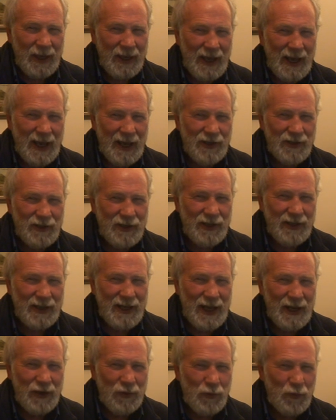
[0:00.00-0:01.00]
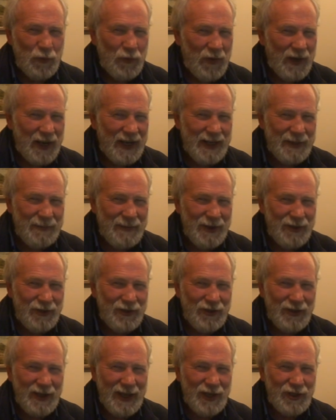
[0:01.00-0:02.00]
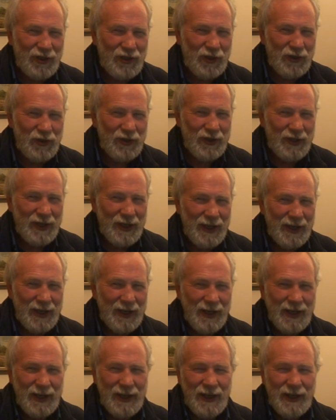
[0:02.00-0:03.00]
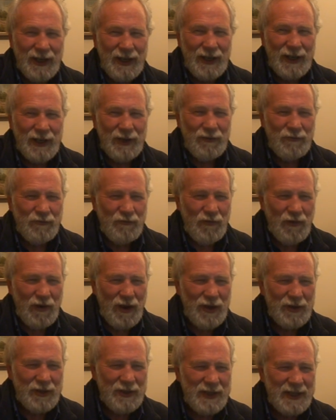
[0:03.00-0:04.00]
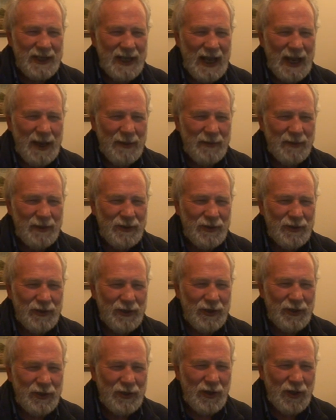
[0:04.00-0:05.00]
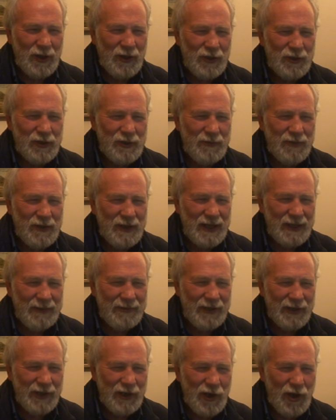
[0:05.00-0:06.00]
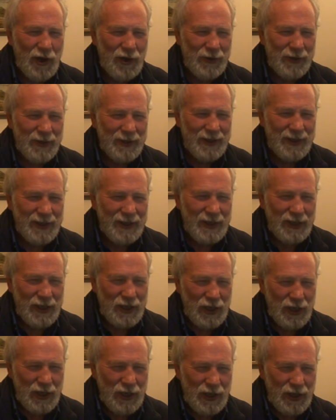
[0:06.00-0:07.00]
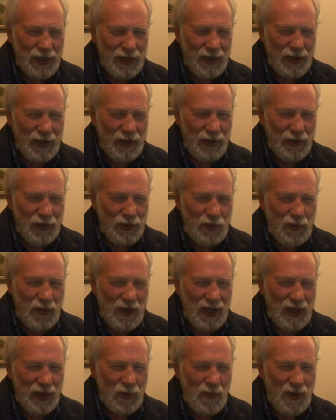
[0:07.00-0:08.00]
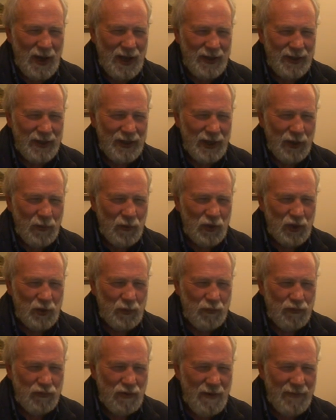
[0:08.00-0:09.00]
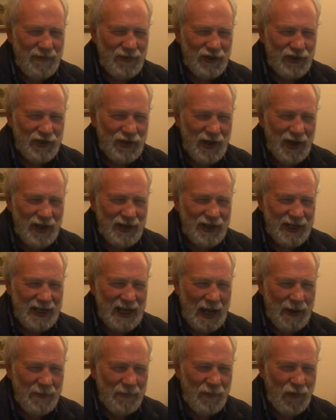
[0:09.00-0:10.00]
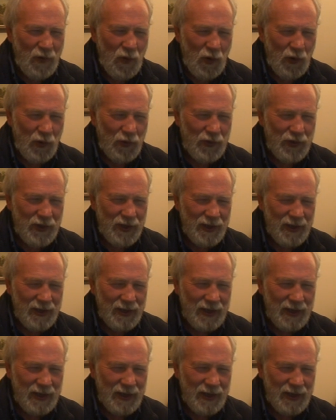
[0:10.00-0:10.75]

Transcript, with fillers: Casting down all vain imaginations and rising up into the knowledge of the living God. You are the one that was prophesied to come forth,